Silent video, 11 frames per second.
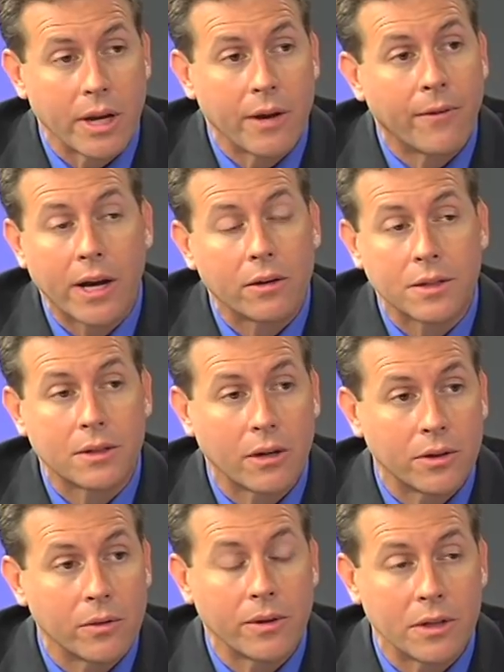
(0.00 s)
if I could start
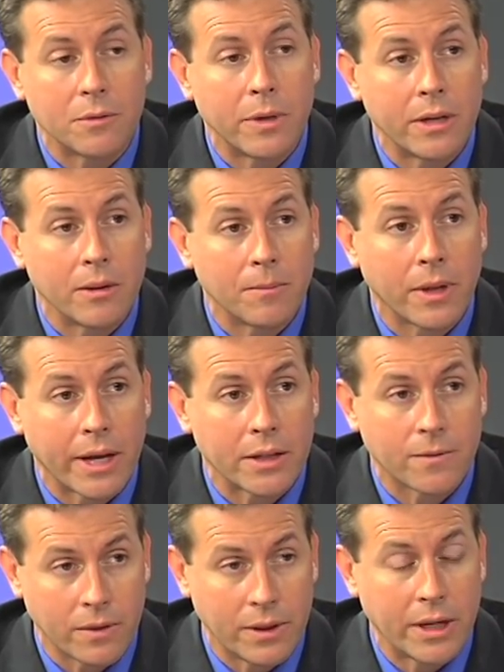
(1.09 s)
doing these mini implants
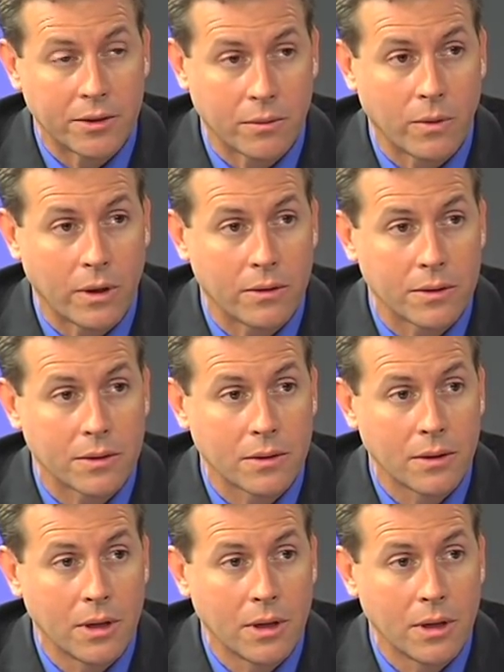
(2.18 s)
for the denture wearers.